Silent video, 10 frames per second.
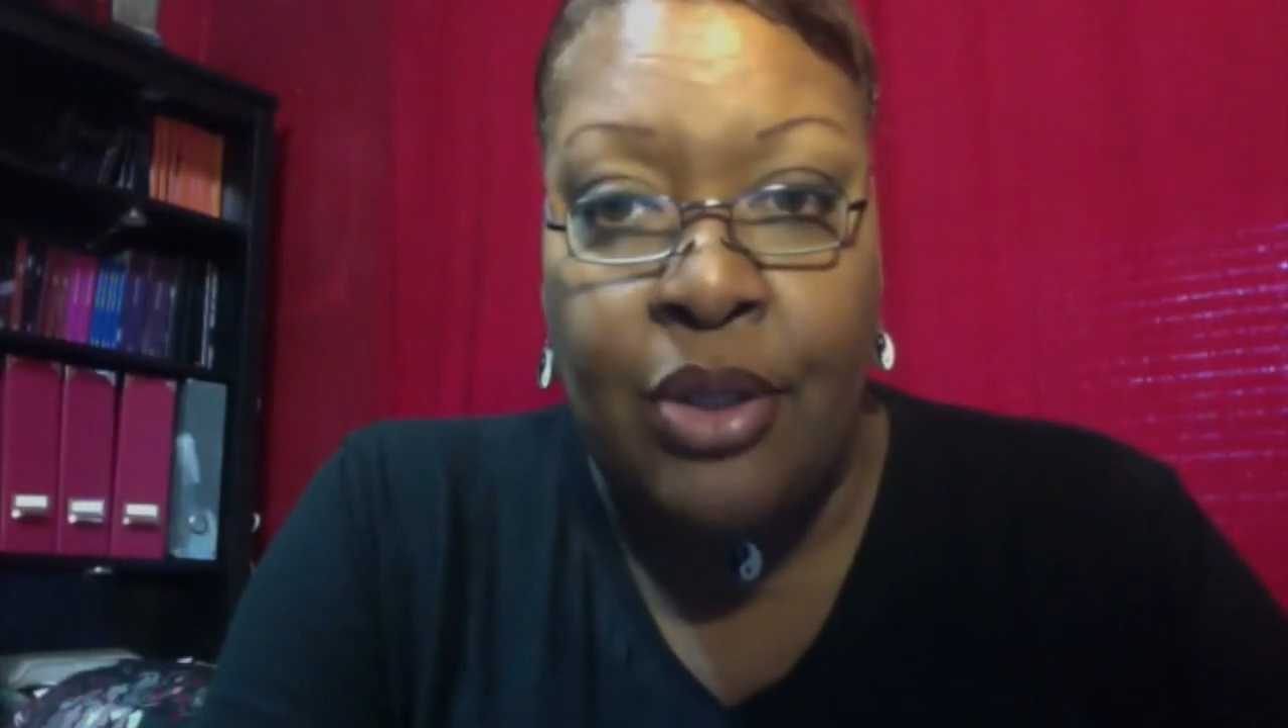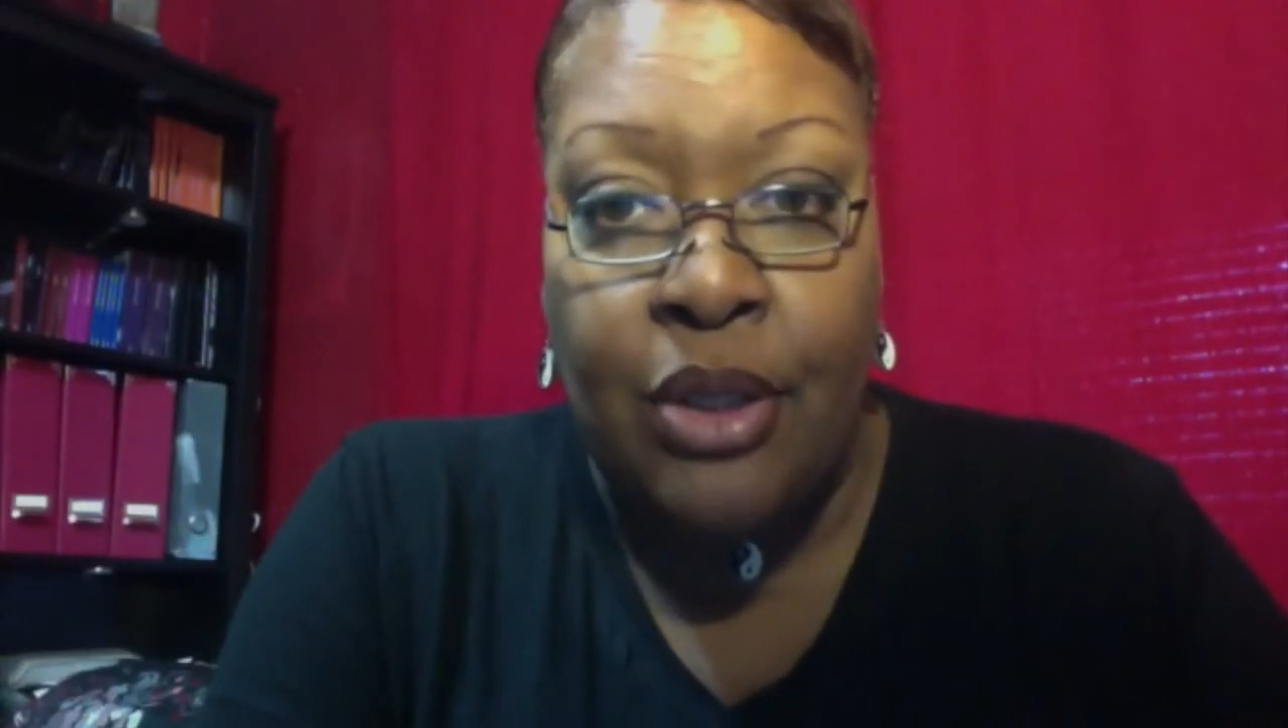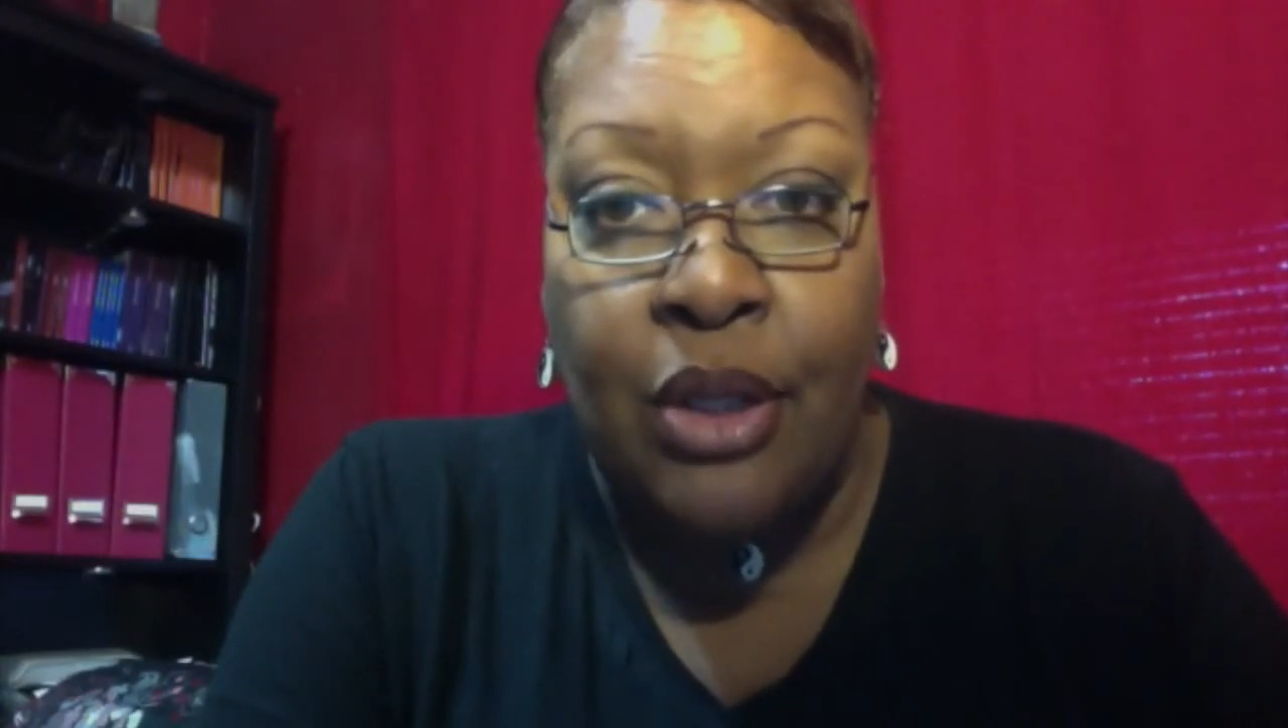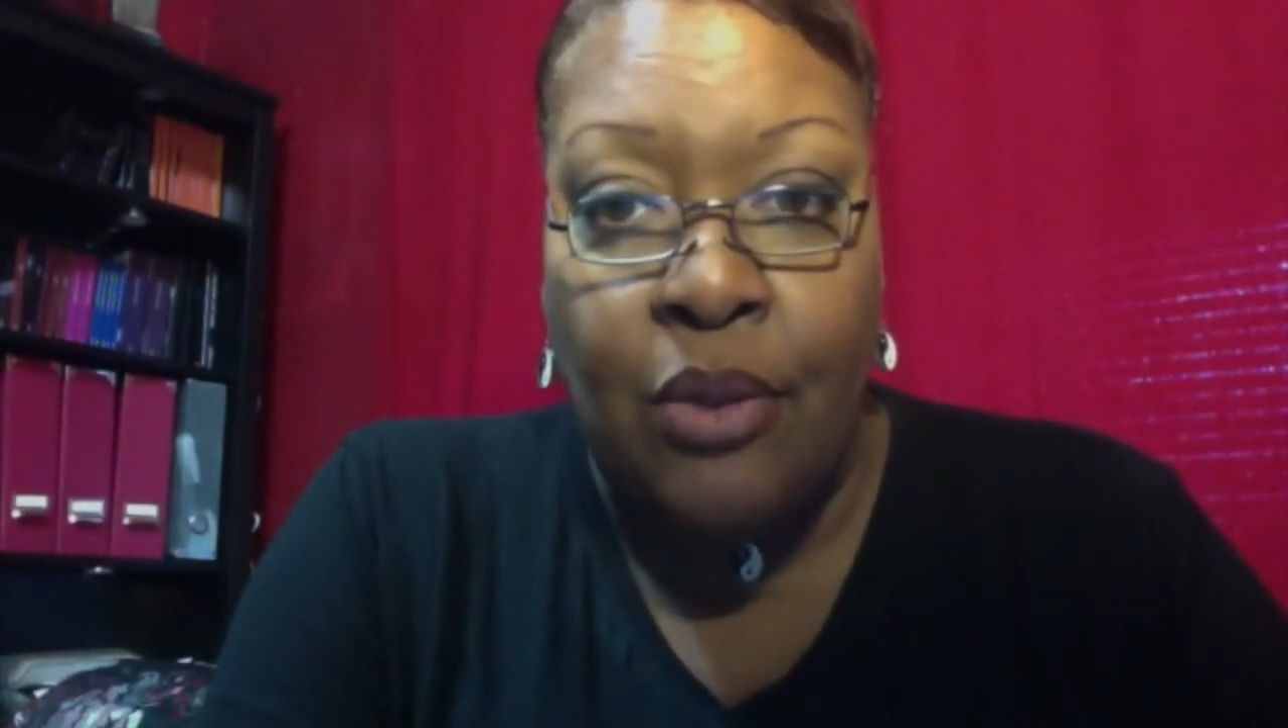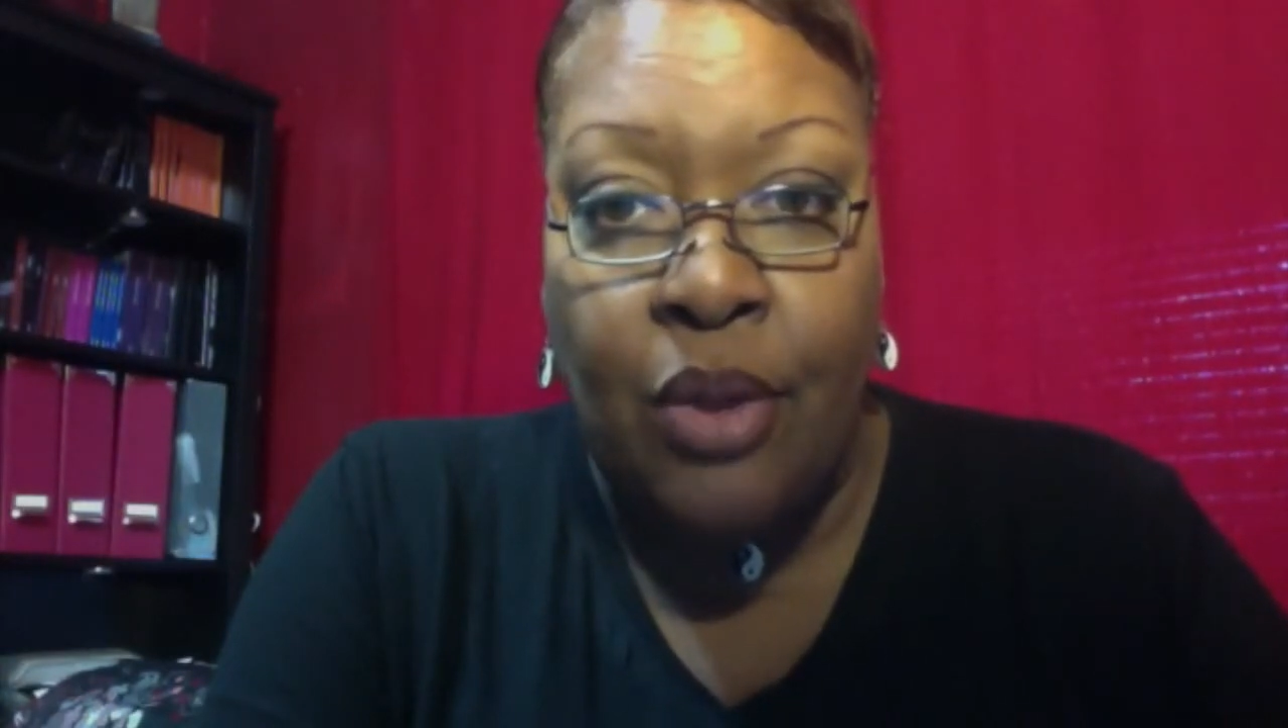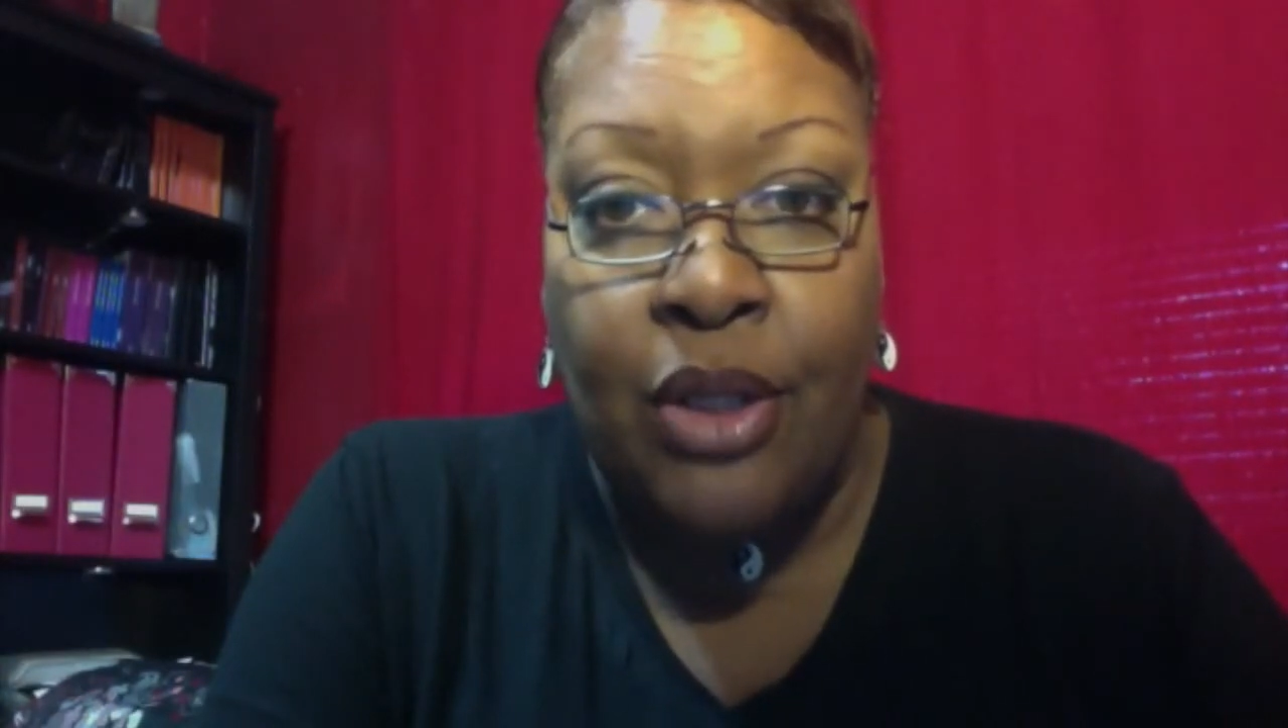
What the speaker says: didn't want